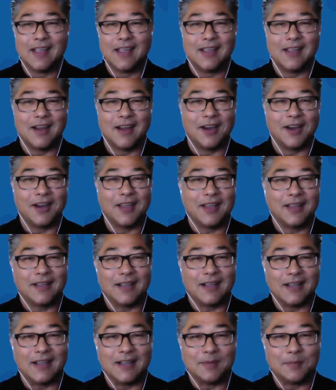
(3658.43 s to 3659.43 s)
area,
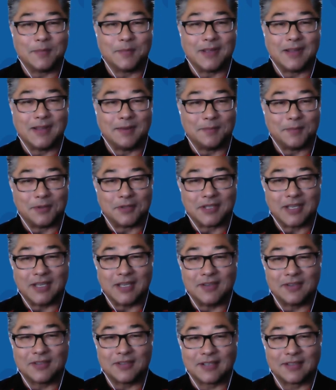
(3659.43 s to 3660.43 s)
and then we'll get
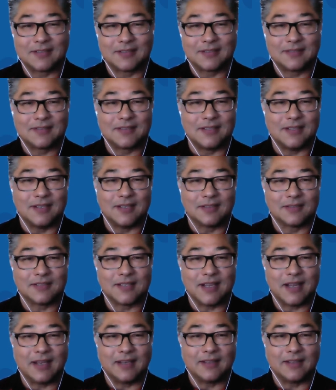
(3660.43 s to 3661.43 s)
used to
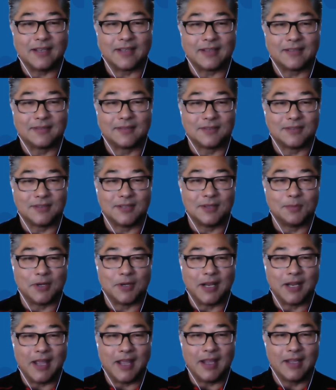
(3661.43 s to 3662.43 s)
saying like good
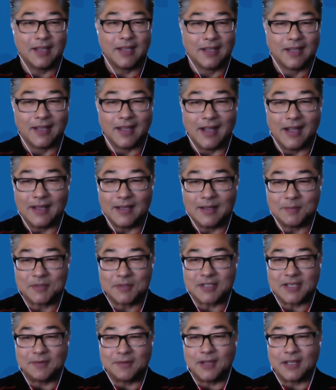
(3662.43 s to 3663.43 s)
one,
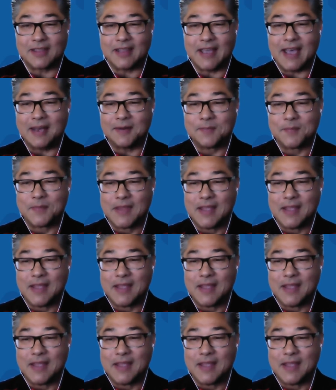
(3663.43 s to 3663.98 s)
stuff like that.